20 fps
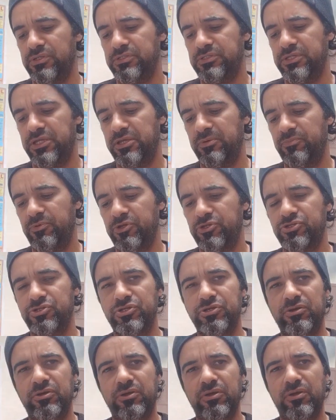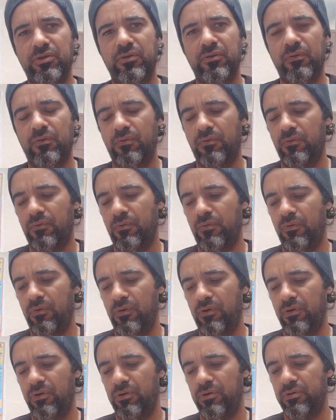take a picture
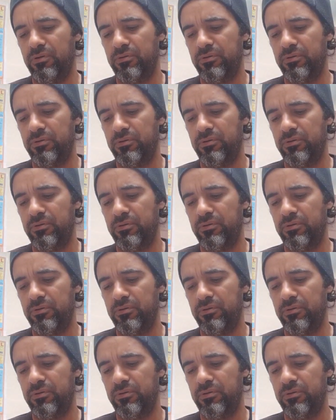or